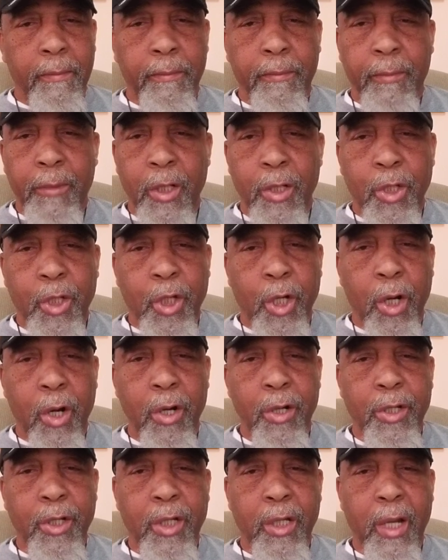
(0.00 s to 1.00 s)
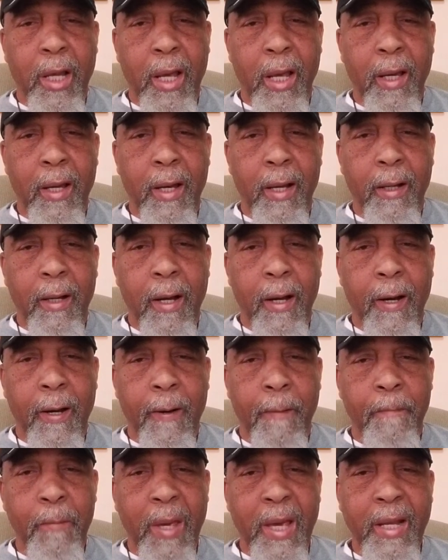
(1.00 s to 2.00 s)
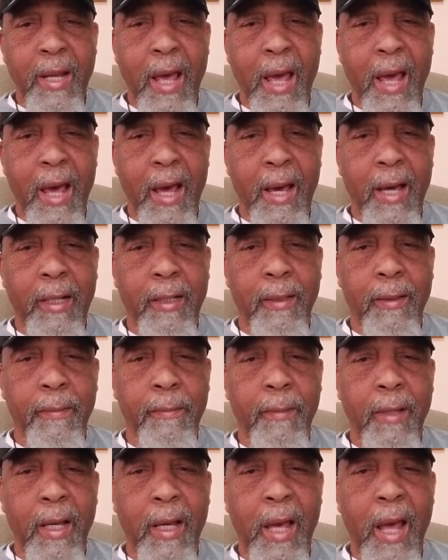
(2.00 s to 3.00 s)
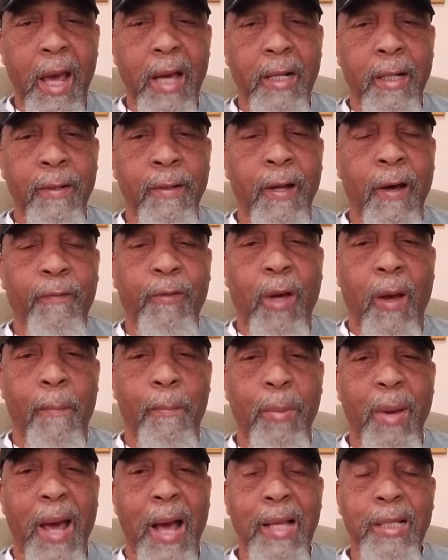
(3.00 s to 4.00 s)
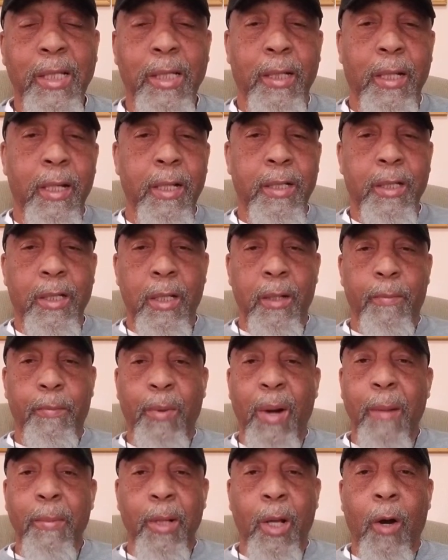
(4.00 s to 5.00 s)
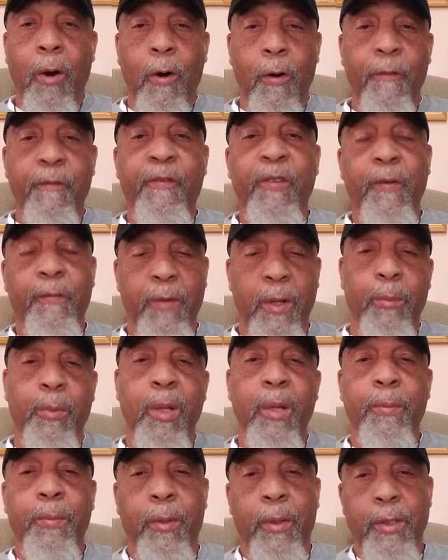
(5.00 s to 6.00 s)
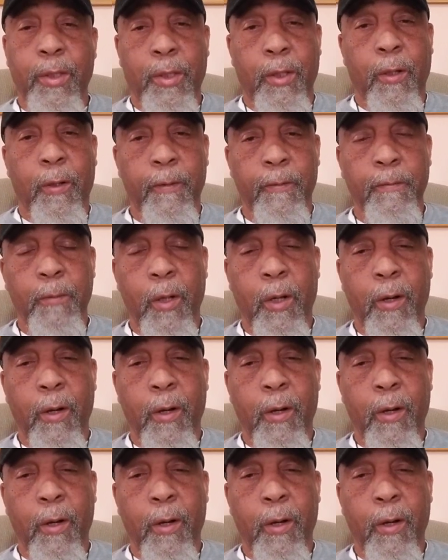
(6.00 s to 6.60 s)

the church, it had enough capacity to probably hold 50 people or so.